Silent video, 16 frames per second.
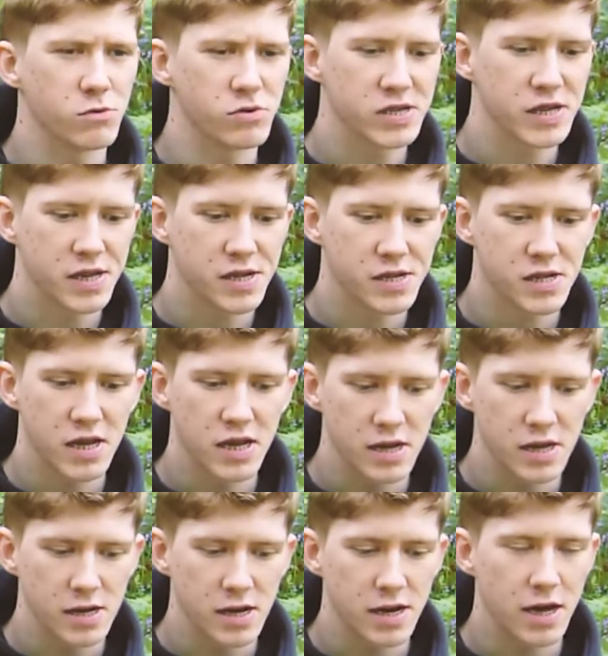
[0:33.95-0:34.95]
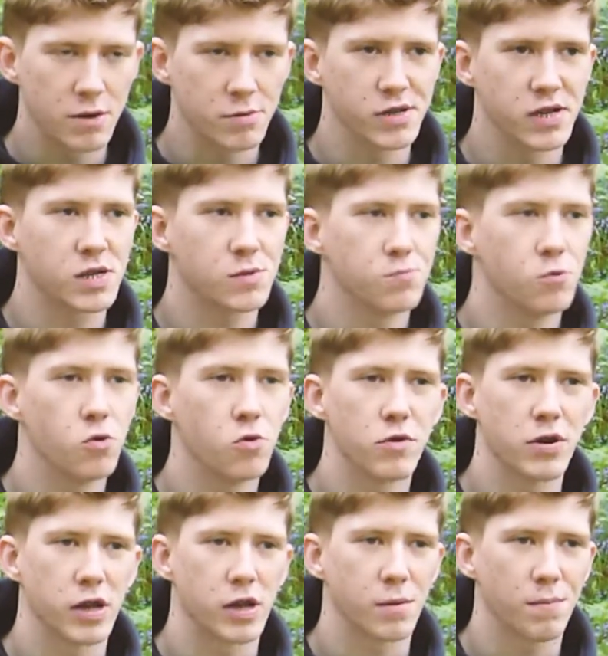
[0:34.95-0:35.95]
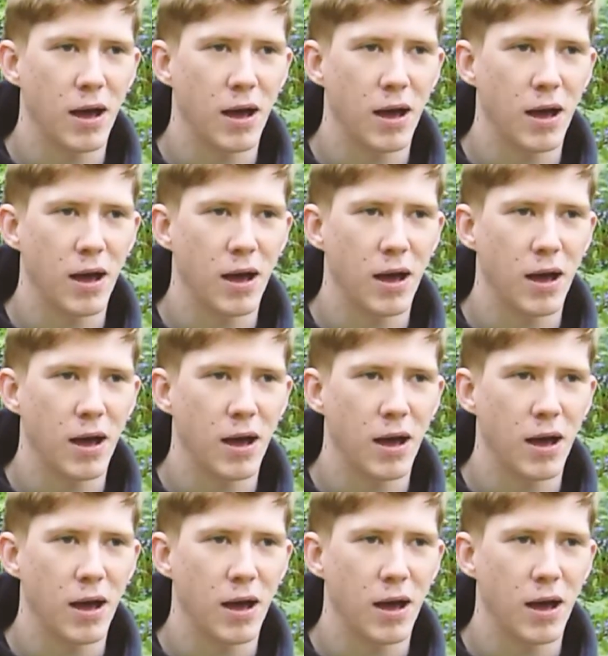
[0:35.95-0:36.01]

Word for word: or 16 and I was exploring